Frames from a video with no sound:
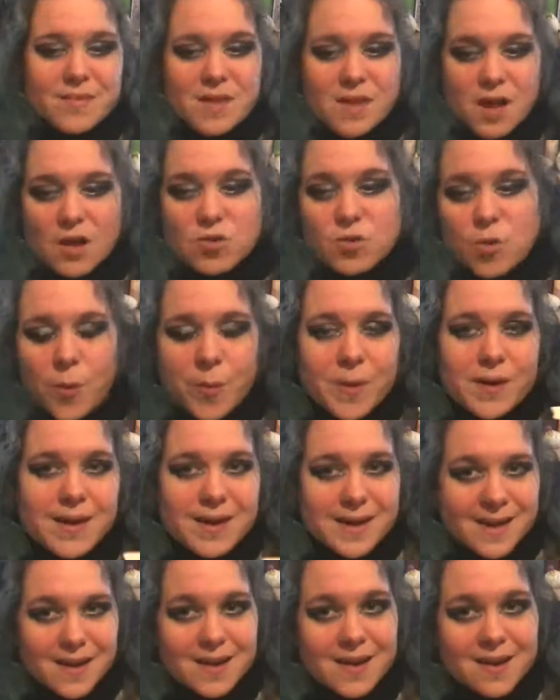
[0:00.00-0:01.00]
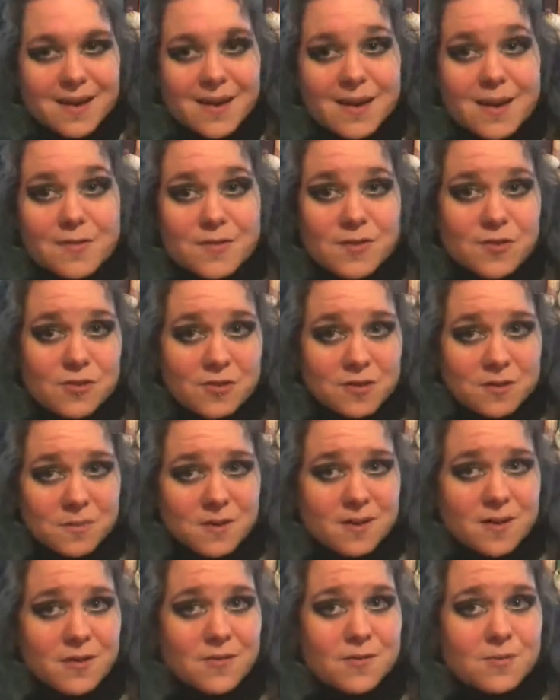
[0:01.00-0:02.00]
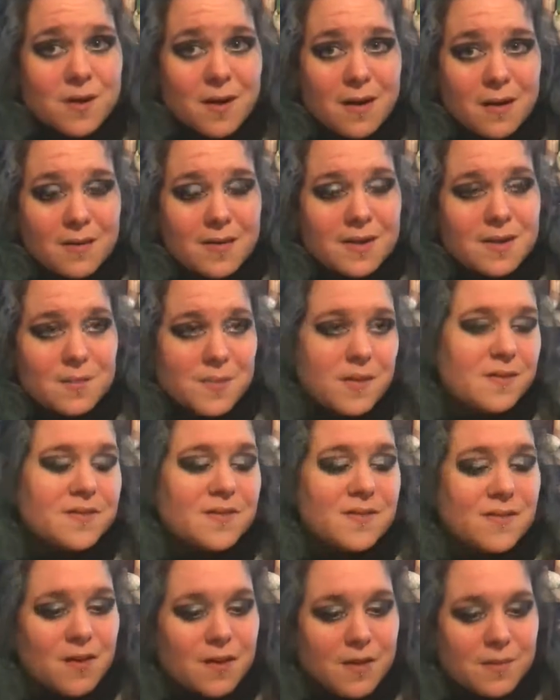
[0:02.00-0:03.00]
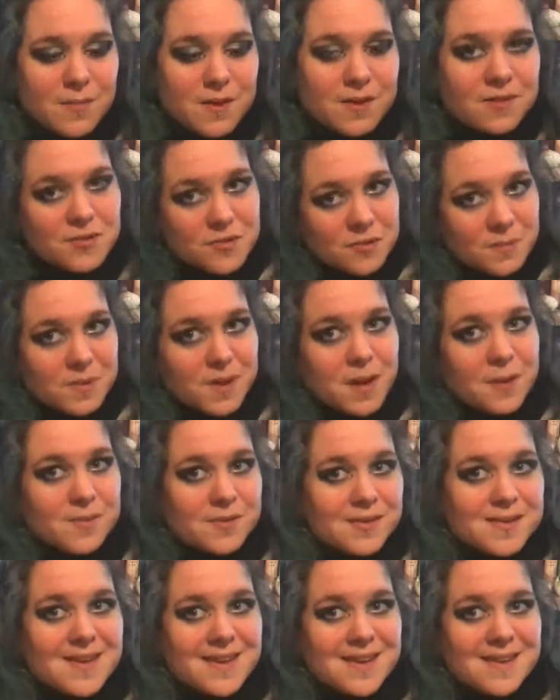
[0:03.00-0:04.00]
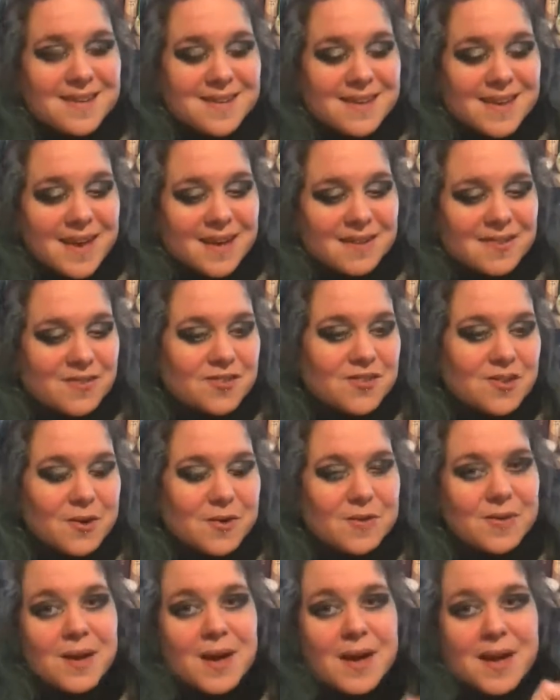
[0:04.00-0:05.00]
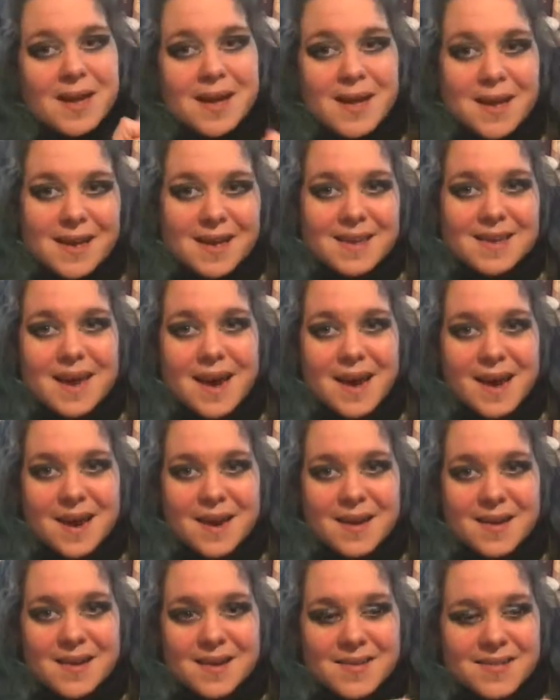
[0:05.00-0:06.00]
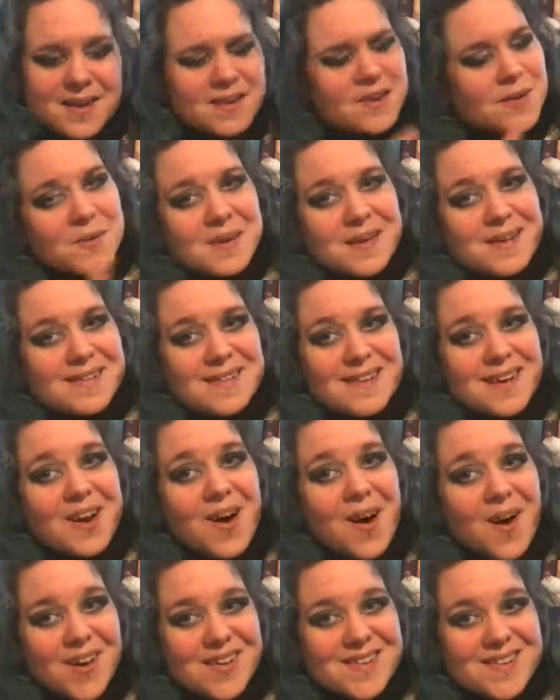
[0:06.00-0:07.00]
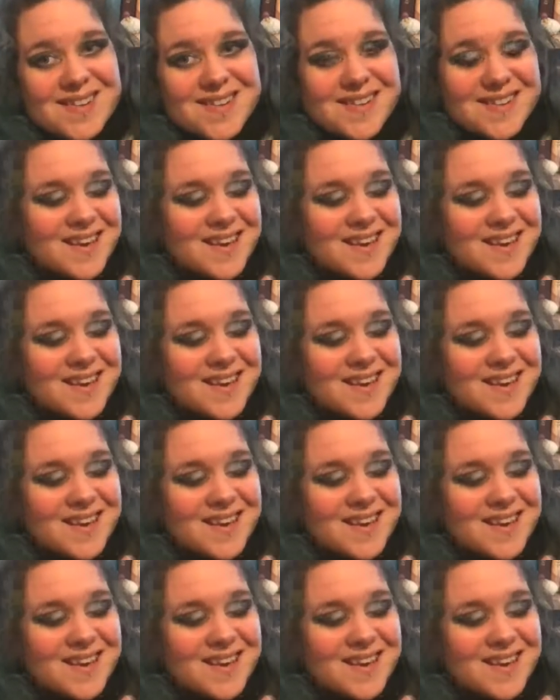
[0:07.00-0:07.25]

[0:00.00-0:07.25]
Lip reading: normally, if his treatment goes well, in a month's time, he should be able to eat again. So, yeah, they don't eat a lot,